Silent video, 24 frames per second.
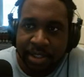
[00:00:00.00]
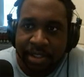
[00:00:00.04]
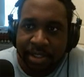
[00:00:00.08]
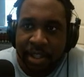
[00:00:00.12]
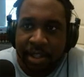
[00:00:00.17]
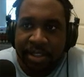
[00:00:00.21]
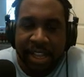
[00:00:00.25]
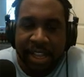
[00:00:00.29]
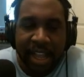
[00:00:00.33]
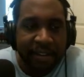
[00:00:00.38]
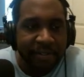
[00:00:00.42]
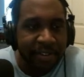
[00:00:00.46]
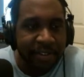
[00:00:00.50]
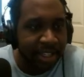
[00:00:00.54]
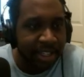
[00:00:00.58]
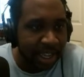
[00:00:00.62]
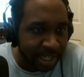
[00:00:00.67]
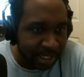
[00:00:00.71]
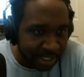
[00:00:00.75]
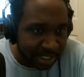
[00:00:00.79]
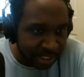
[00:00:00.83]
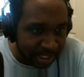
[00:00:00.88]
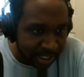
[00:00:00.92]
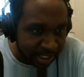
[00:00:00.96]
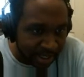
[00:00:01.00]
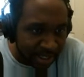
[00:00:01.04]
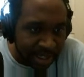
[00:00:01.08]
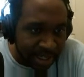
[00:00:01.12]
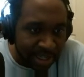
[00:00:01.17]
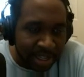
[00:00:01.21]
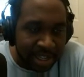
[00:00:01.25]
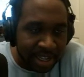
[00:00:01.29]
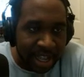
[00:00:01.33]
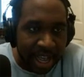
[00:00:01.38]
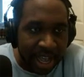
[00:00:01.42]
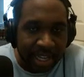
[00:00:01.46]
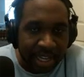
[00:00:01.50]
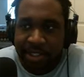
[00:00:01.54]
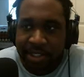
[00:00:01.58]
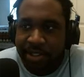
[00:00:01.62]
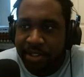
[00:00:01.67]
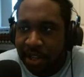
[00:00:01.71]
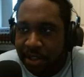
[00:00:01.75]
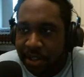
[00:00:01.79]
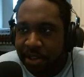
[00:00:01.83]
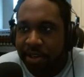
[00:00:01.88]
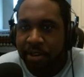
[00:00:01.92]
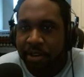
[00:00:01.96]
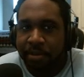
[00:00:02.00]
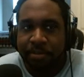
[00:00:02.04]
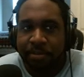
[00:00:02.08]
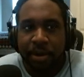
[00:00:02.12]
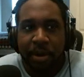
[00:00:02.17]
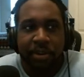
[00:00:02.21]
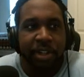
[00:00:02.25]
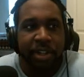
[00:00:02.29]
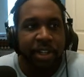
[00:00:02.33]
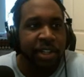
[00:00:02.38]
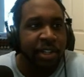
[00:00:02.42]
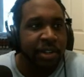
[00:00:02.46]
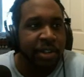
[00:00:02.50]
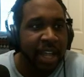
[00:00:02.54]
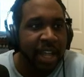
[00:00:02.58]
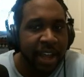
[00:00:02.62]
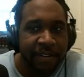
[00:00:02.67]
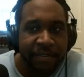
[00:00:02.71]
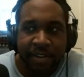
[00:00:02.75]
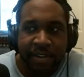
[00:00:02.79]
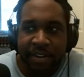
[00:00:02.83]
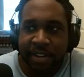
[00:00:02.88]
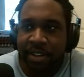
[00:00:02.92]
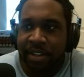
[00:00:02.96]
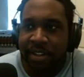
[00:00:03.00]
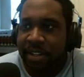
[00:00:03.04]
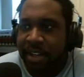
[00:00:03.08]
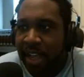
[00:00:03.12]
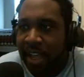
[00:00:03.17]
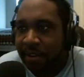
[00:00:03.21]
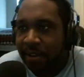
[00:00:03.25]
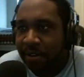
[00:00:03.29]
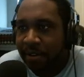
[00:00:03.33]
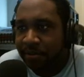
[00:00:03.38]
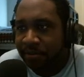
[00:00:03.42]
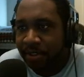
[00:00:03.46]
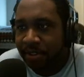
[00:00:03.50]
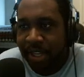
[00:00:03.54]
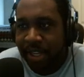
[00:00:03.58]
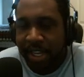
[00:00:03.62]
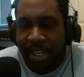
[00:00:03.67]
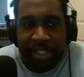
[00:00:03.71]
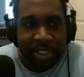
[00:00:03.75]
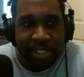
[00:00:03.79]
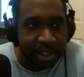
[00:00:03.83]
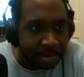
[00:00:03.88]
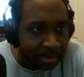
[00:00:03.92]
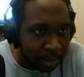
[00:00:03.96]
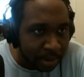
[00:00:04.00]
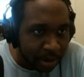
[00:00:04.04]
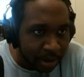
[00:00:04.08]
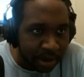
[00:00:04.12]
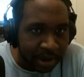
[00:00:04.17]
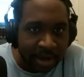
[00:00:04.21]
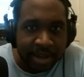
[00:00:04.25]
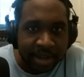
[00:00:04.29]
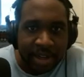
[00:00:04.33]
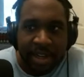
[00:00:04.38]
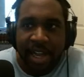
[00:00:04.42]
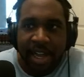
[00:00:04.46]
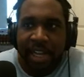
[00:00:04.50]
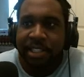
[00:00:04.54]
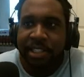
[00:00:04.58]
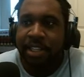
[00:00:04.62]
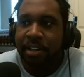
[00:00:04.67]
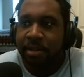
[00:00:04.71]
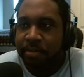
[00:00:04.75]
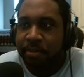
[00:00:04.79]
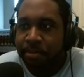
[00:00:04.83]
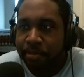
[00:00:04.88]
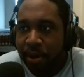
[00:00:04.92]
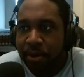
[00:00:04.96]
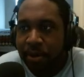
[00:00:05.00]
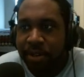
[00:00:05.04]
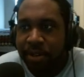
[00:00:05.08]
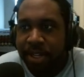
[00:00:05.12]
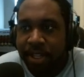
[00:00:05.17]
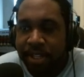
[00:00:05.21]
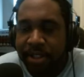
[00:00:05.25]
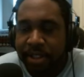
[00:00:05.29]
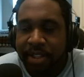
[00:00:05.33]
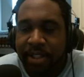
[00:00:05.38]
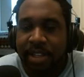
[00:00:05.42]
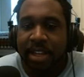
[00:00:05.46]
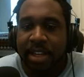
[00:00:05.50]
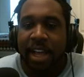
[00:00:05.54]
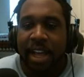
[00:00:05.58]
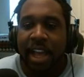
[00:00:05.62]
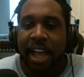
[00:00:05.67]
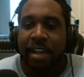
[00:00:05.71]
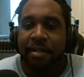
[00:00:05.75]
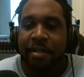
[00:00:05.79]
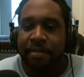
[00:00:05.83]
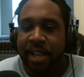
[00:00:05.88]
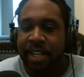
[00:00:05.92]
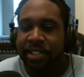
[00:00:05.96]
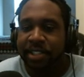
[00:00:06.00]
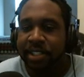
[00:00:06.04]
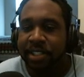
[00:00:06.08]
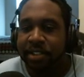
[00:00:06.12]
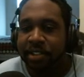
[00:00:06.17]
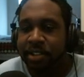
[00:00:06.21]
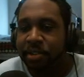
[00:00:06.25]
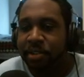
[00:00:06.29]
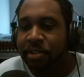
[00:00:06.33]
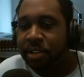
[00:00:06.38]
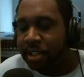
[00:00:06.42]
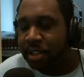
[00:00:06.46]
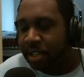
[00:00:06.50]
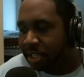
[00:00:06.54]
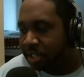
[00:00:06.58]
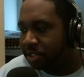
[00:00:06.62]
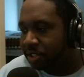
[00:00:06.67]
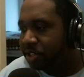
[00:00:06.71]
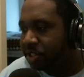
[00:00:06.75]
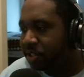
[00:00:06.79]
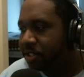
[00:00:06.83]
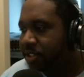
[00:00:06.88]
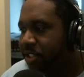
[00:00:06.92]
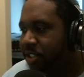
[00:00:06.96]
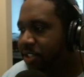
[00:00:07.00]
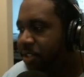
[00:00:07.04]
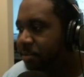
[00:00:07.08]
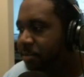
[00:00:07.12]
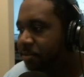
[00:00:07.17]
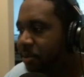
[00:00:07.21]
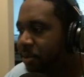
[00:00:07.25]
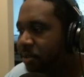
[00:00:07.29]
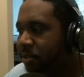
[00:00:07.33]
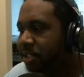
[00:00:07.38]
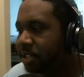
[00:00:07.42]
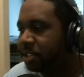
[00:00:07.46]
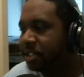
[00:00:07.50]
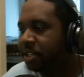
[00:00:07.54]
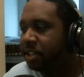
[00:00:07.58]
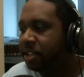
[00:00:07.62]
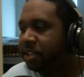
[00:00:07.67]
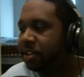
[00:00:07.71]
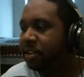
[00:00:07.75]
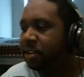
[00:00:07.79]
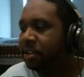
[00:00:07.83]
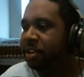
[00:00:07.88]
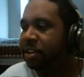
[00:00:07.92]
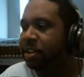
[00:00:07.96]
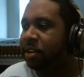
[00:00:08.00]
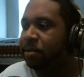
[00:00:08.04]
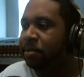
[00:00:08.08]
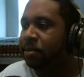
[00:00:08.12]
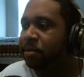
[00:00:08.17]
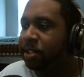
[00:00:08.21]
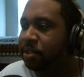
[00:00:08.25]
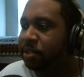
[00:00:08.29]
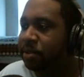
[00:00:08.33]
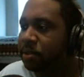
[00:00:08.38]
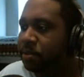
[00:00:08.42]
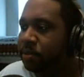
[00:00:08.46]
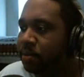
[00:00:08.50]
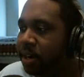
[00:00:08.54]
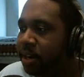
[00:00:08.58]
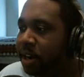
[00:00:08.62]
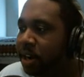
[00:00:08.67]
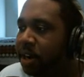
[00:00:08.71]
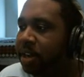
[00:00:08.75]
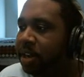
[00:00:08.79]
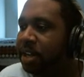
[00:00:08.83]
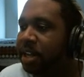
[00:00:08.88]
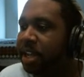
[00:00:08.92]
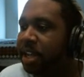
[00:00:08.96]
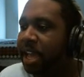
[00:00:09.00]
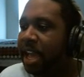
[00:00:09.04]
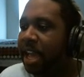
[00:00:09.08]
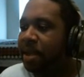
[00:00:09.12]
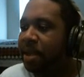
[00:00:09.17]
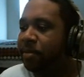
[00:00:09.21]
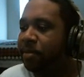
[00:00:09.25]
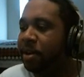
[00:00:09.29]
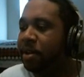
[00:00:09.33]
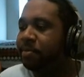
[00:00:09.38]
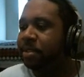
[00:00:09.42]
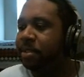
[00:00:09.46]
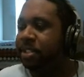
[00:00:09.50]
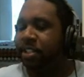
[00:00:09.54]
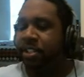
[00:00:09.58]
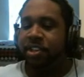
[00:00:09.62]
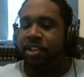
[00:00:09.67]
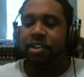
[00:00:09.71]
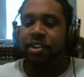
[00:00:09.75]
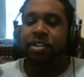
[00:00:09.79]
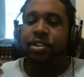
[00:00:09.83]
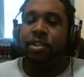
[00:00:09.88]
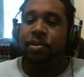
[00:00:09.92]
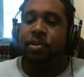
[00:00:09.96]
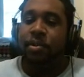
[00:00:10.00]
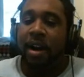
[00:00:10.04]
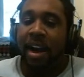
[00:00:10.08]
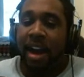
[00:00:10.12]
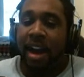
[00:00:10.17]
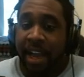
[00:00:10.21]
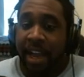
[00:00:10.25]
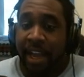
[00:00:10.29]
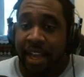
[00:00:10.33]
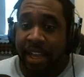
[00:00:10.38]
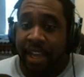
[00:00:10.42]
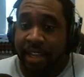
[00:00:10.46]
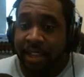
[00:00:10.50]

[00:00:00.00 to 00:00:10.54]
navigation as another component. You'd have your navigation bar as a component. And basically you could insert these components here and here and which and where. And what material UI